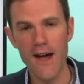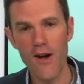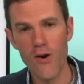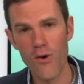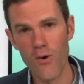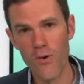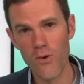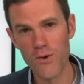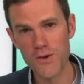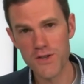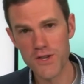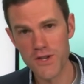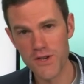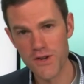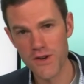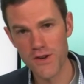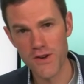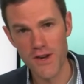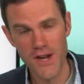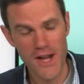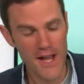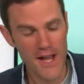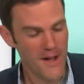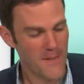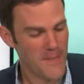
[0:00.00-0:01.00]
Also,
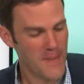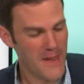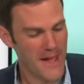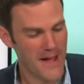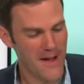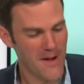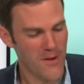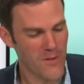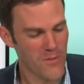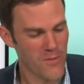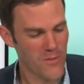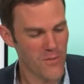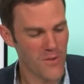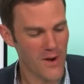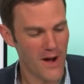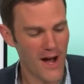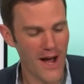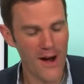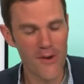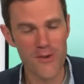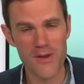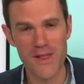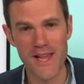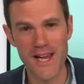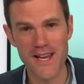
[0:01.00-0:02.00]
I
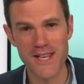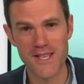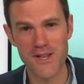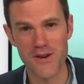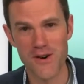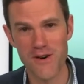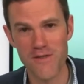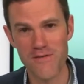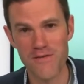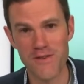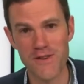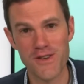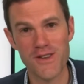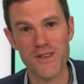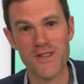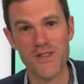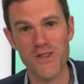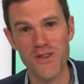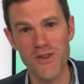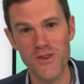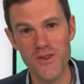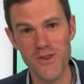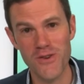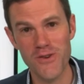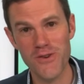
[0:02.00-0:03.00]
would like to offer
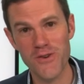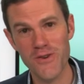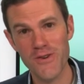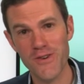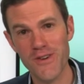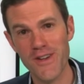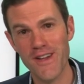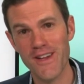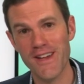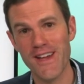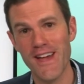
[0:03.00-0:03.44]
to you